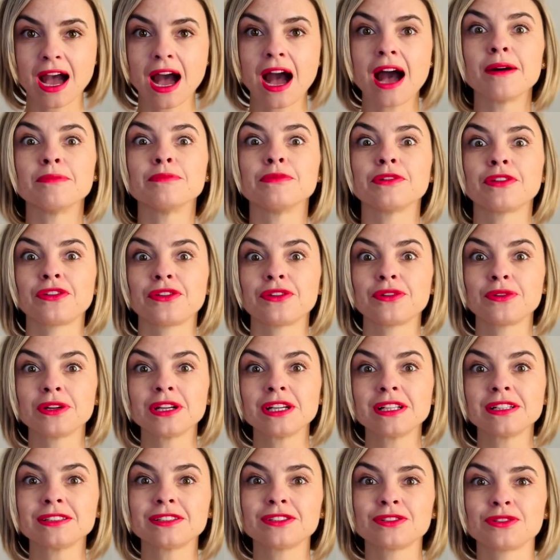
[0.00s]
I'm
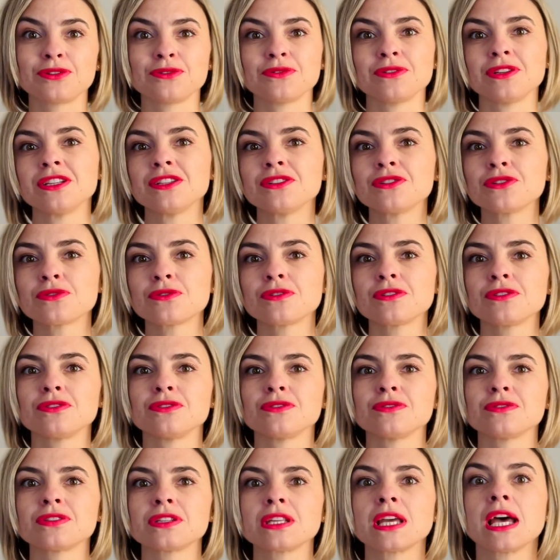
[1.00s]
thrilled to
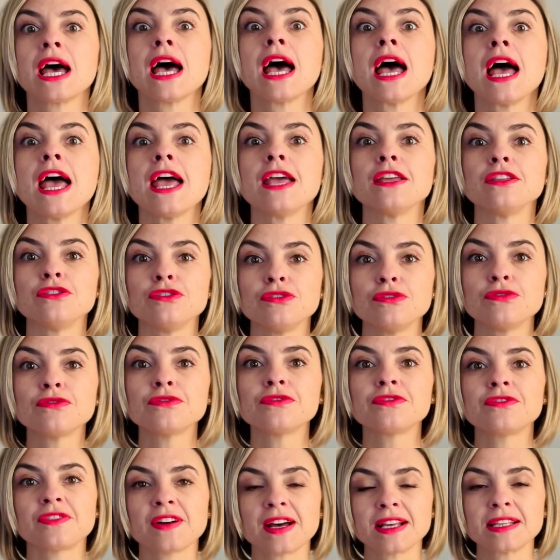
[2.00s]
introduce a new
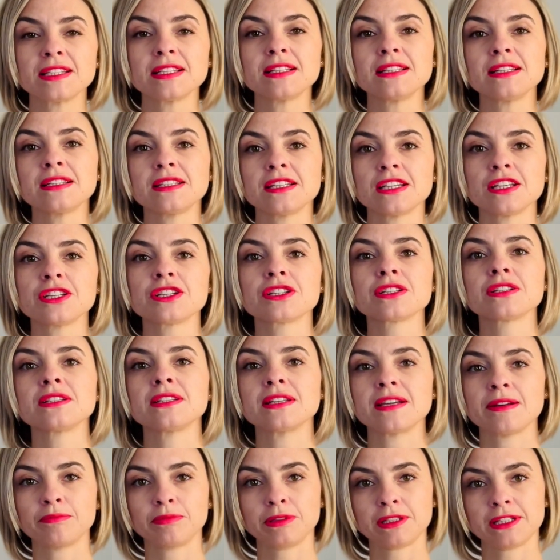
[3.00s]
facilitation
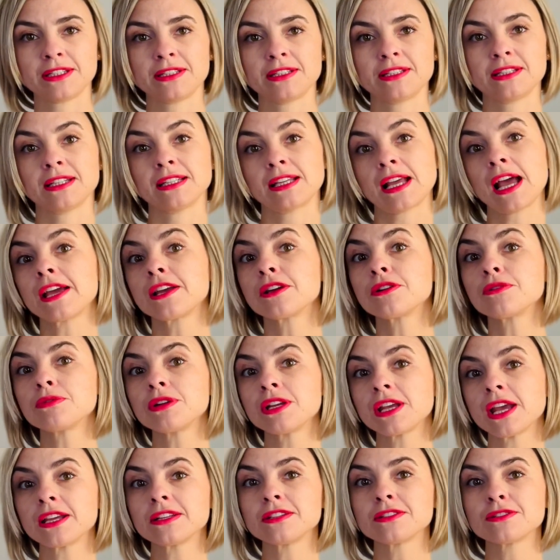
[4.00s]
template that I
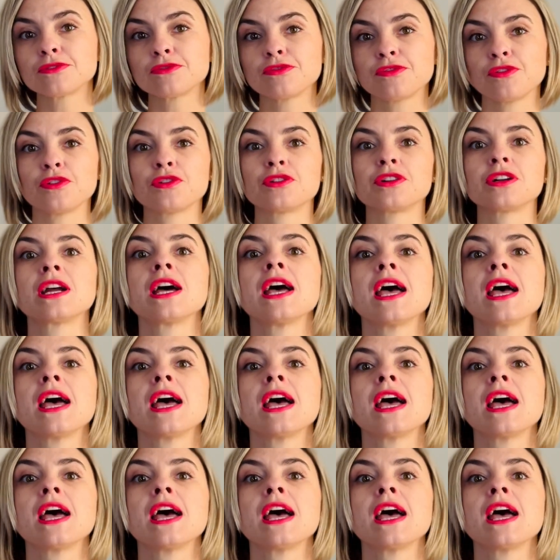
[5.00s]
created for